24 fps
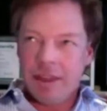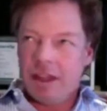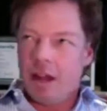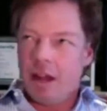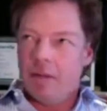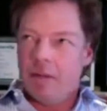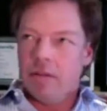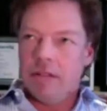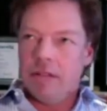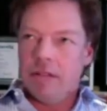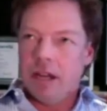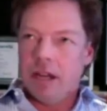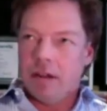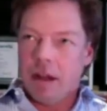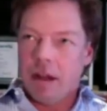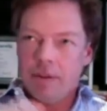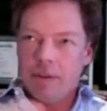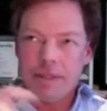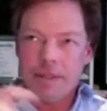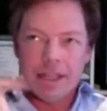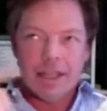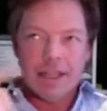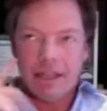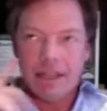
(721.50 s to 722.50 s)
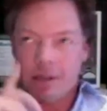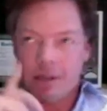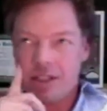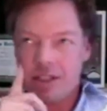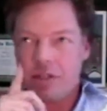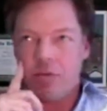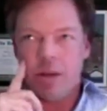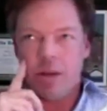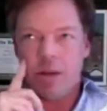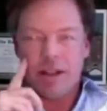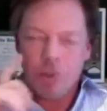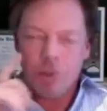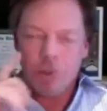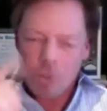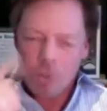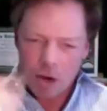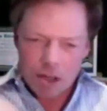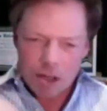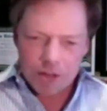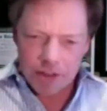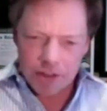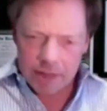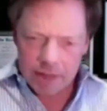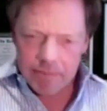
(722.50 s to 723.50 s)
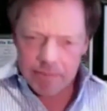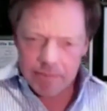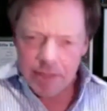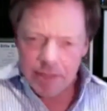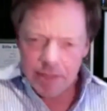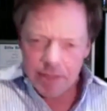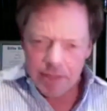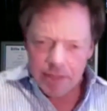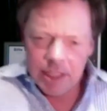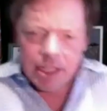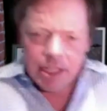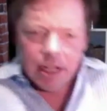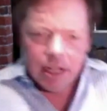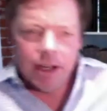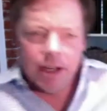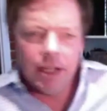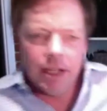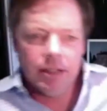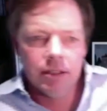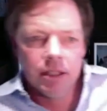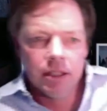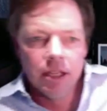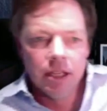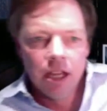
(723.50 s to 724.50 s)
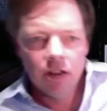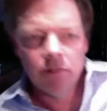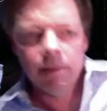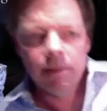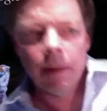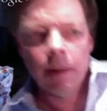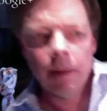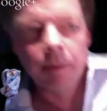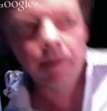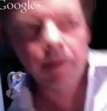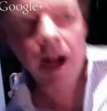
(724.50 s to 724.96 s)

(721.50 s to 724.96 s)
thought, you know, I was thinking to myself, well, if it works for the military, remember